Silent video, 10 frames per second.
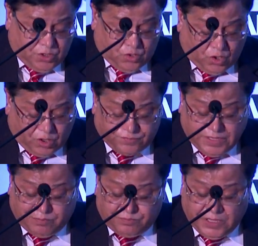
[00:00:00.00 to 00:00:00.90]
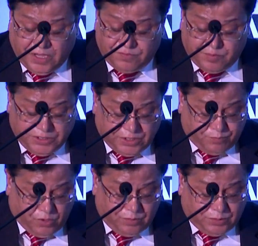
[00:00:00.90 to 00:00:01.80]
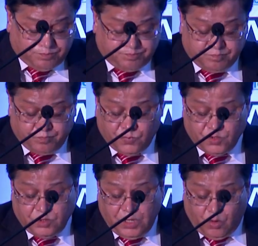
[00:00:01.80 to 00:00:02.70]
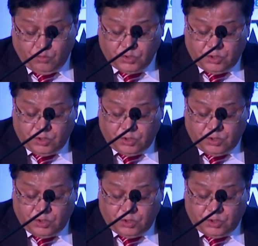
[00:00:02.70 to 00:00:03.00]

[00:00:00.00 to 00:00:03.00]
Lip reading: all of them have a major problem. Now,